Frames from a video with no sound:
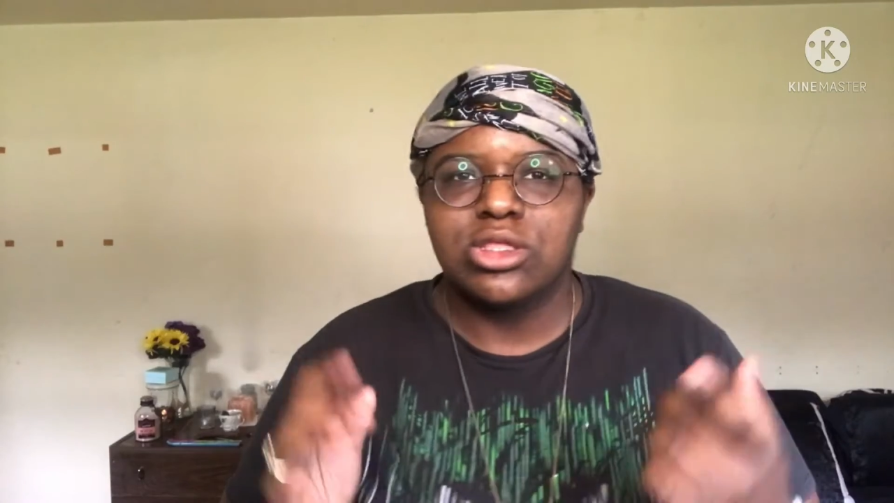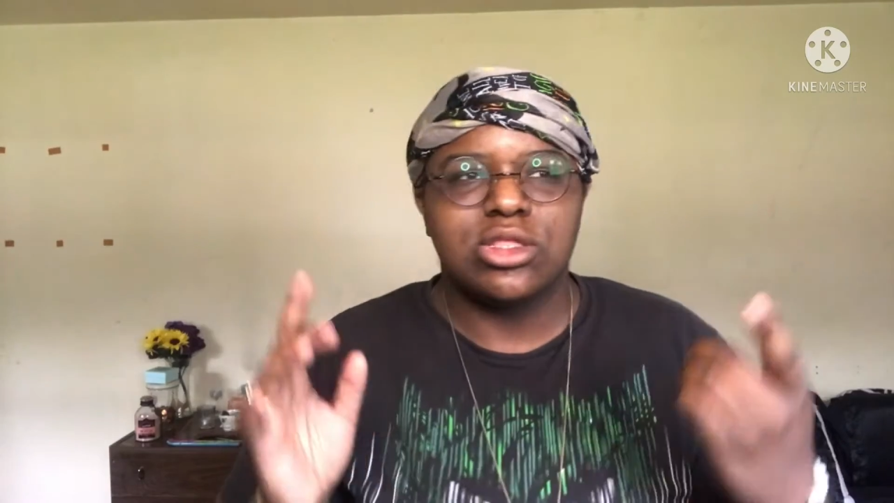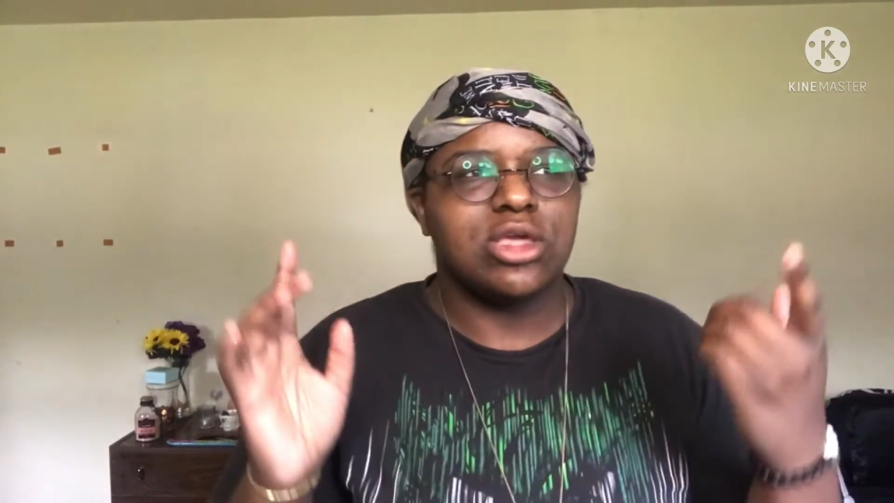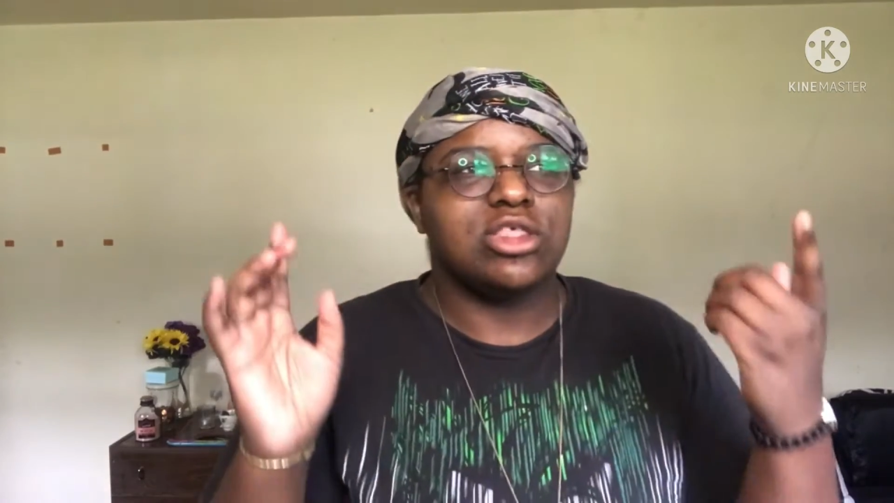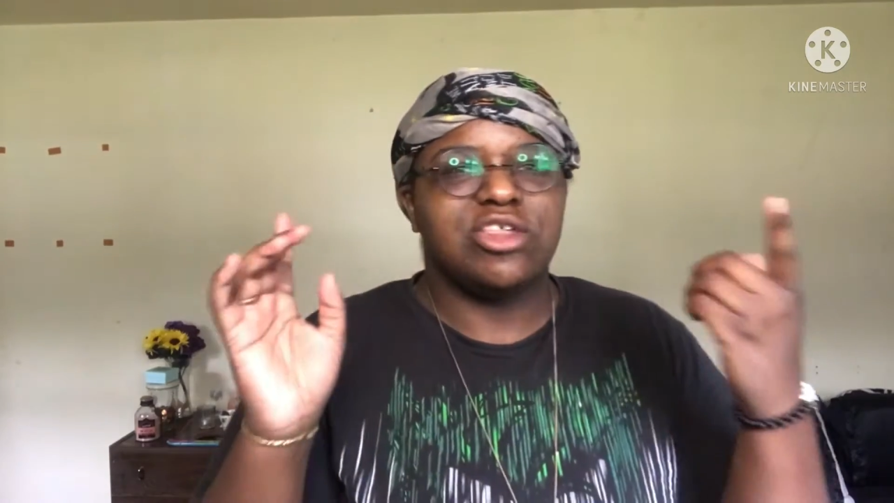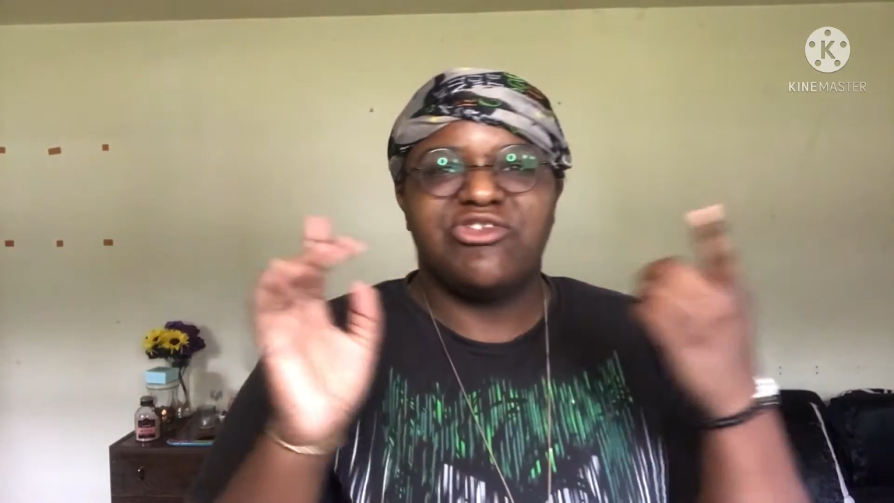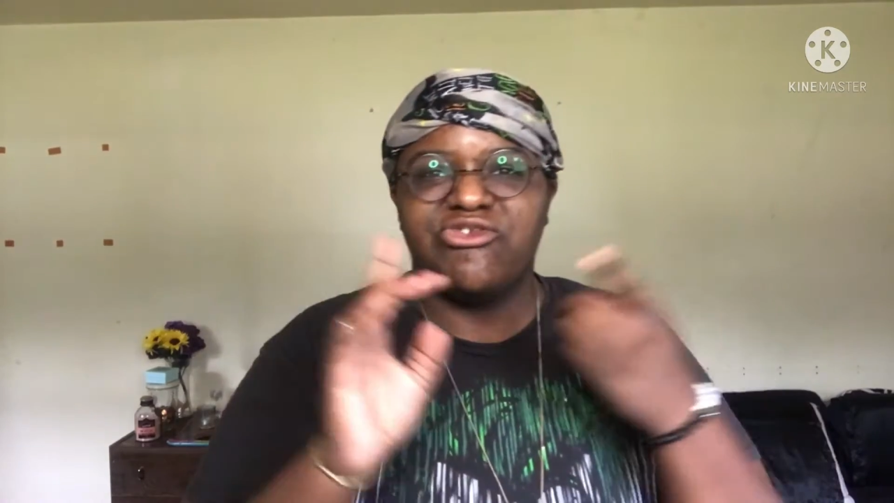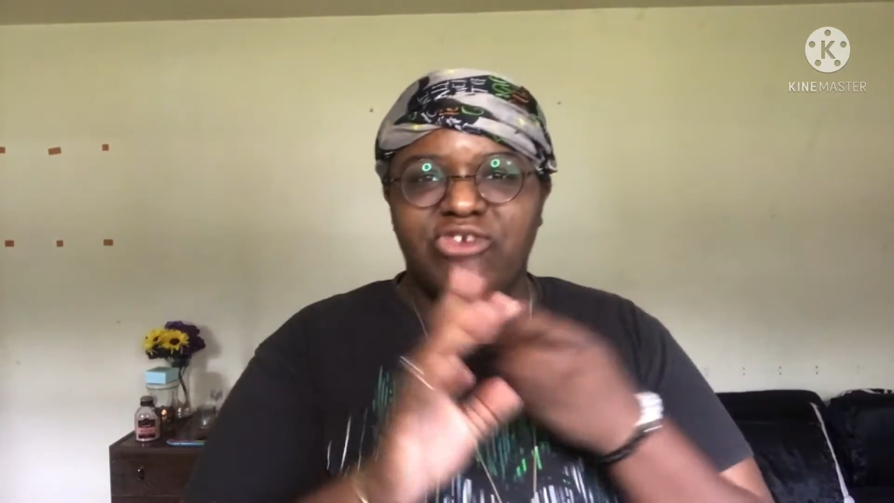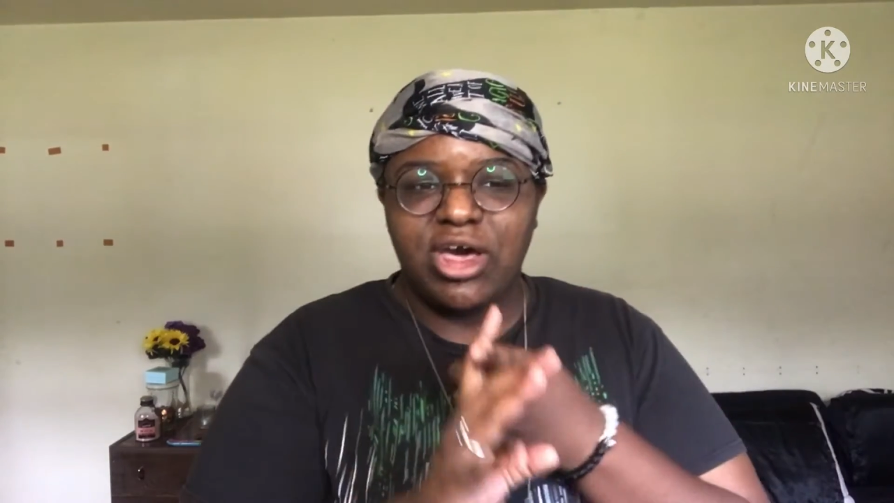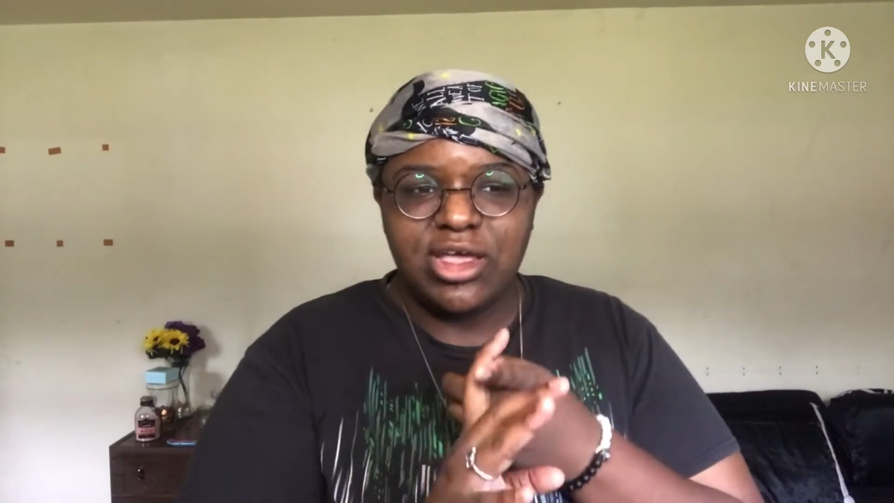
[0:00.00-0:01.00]
such as
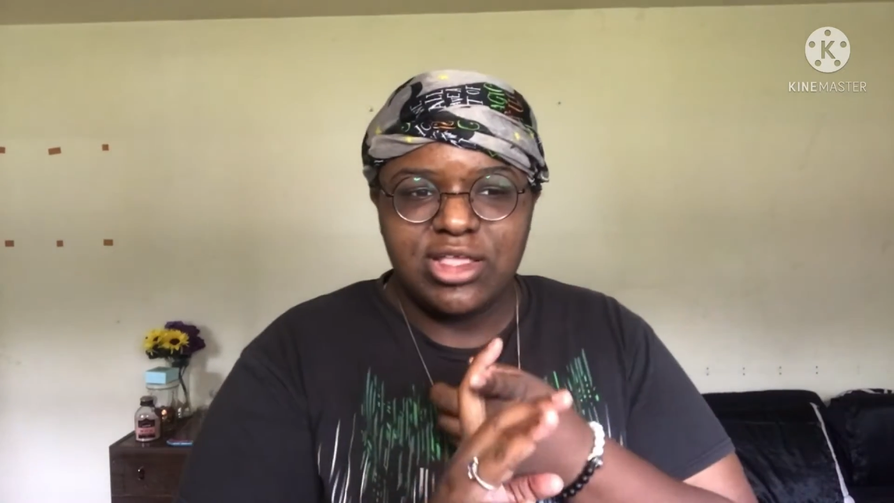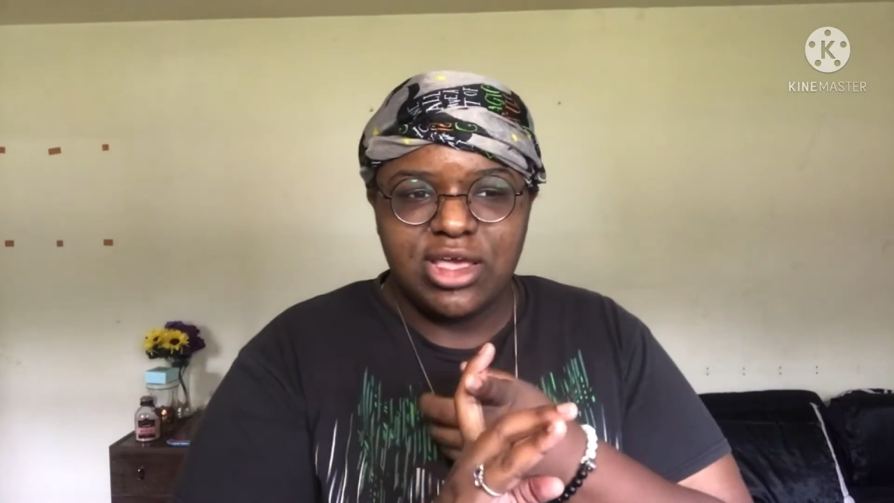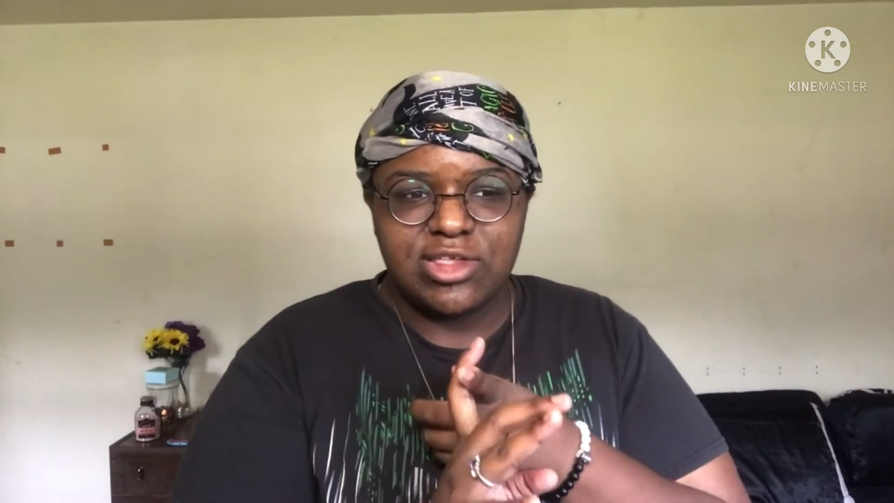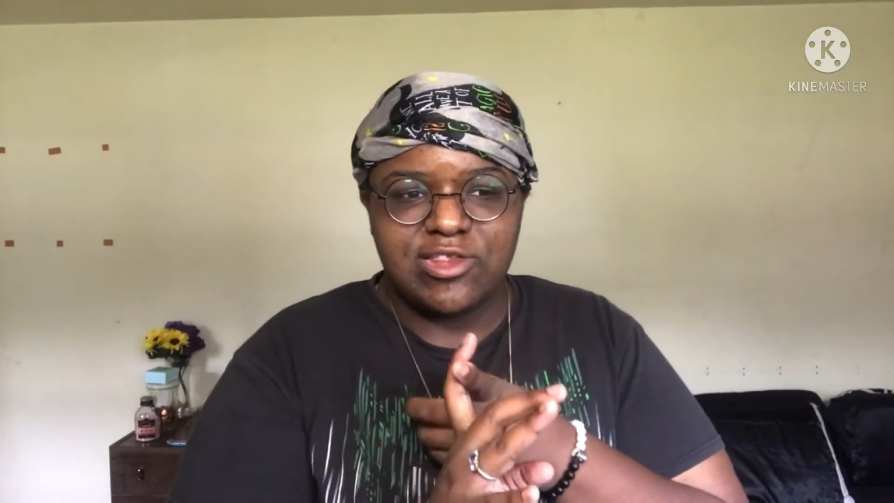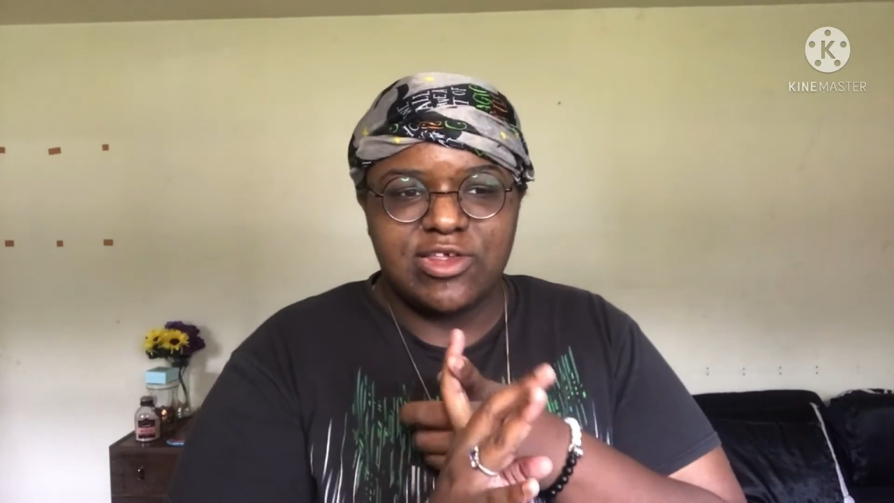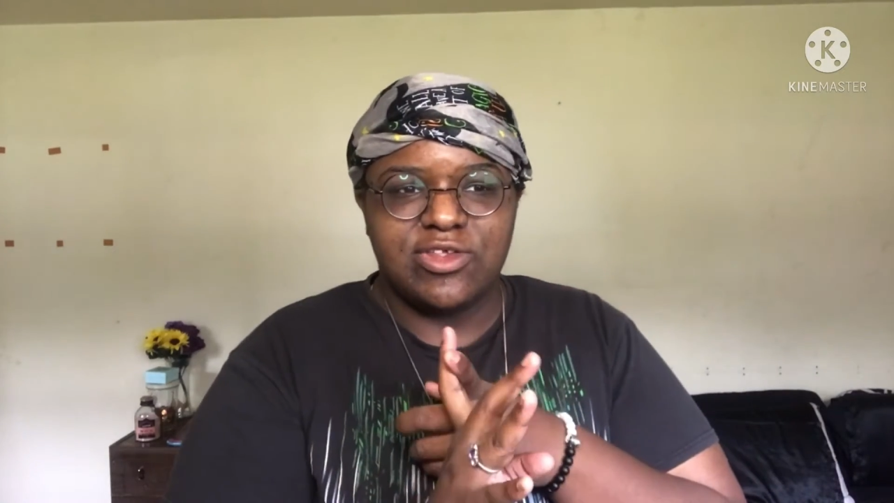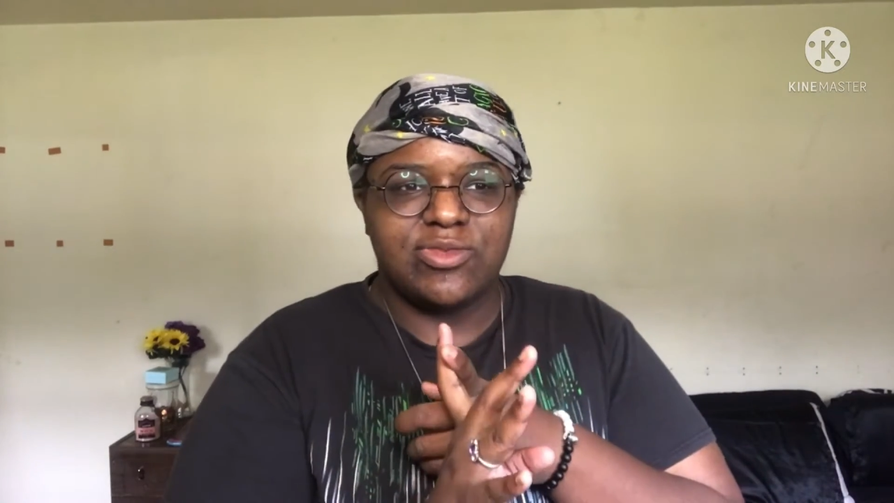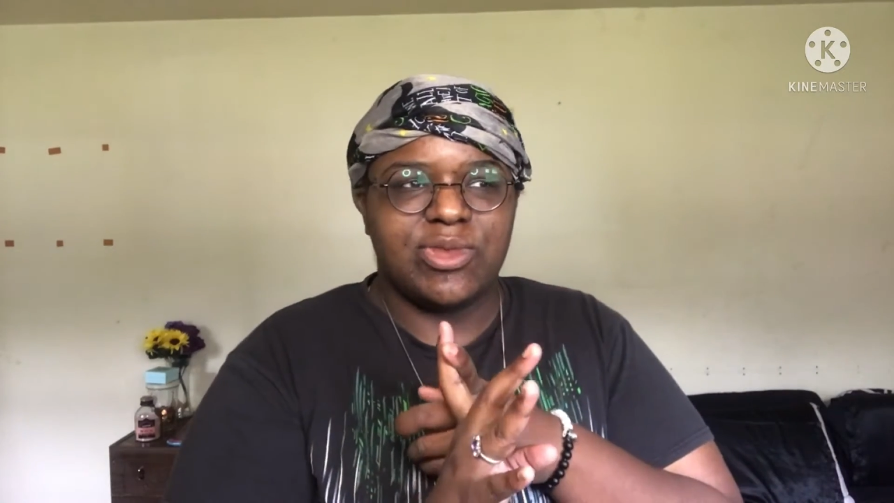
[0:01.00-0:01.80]
finances,